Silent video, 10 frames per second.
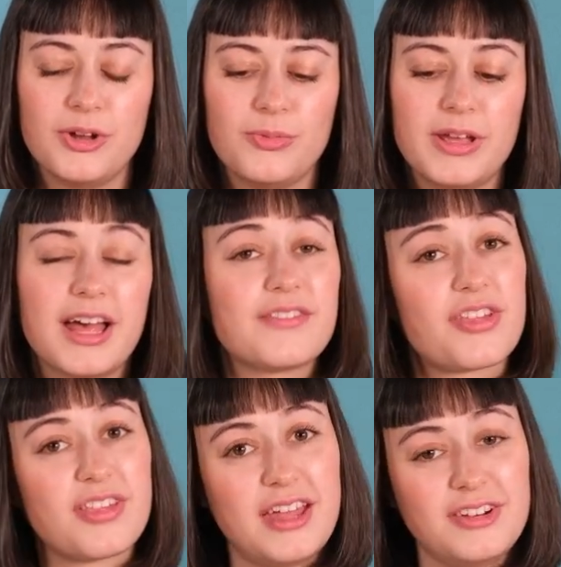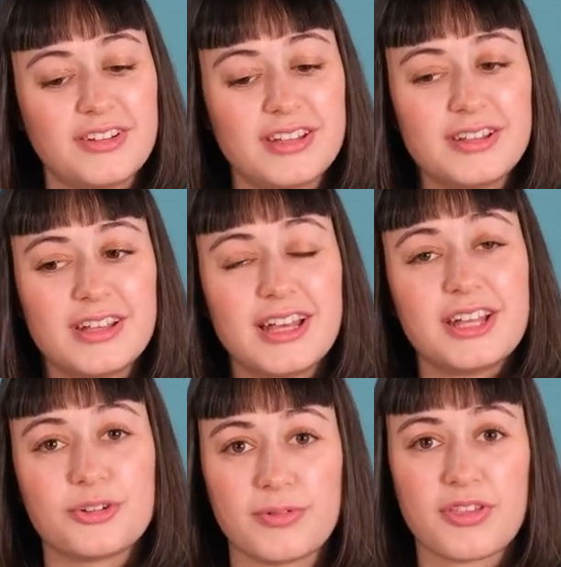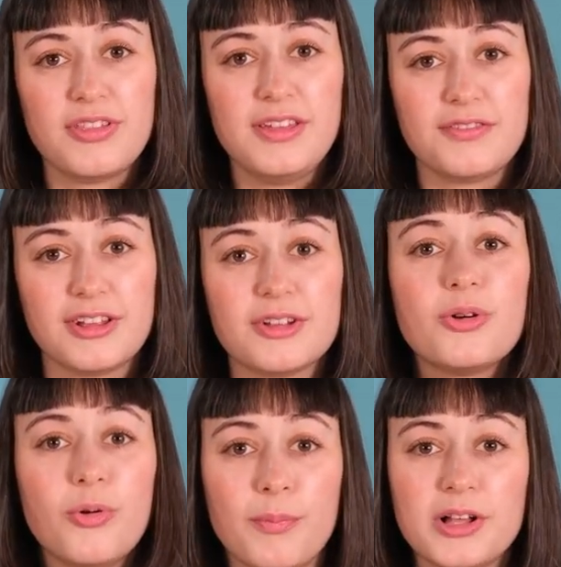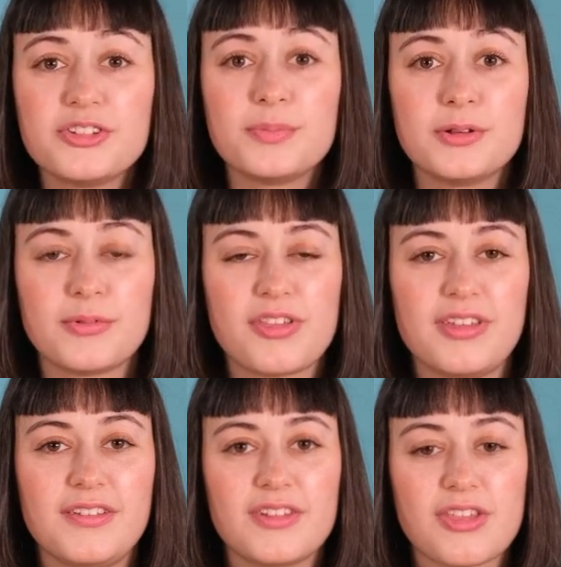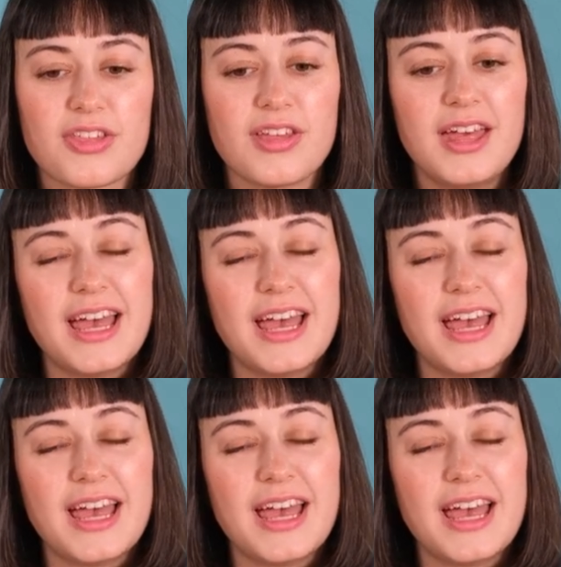we have a sender and a receiver or multiple receivers,